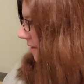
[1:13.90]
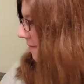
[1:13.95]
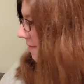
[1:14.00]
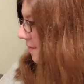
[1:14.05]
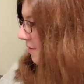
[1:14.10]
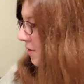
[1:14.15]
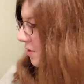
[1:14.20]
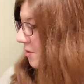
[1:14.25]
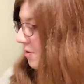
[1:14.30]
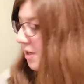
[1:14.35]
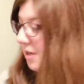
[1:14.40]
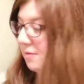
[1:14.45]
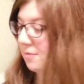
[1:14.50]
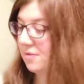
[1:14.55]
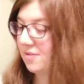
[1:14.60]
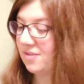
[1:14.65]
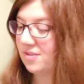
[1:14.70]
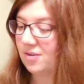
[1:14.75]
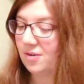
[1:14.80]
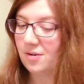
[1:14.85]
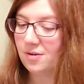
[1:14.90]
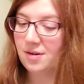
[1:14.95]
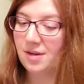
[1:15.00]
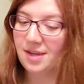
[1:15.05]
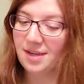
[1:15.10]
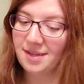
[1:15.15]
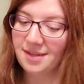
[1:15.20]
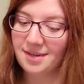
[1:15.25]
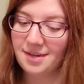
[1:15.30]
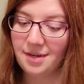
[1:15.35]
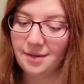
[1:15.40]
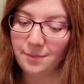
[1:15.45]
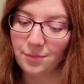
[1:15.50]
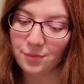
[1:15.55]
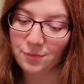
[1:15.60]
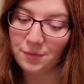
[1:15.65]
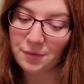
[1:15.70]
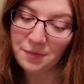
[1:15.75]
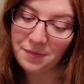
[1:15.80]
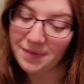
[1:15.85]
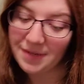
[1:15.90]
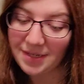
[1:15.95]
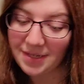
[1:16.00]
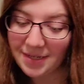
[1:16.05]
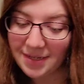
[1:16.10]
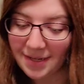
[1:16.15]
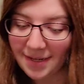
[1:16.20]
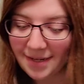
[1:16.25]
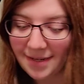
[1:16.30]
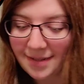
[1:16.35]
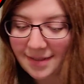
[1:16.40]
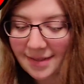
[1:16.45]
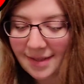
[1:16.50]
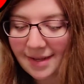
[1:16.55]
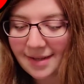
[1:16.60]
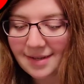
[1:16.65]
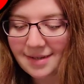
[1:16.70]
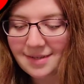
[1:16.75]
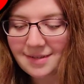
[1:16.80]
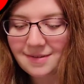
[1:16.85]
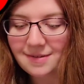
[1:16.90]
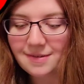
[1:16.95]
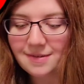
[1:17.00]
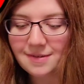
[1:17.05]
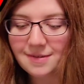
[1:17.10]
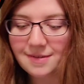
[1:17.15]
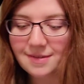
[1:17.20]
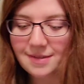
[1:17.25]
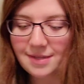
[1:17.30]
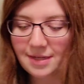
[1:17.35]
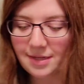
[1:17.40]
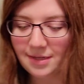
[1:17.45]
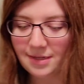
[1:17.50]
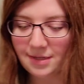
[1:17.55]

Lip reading: figured I would start at number 50, and that is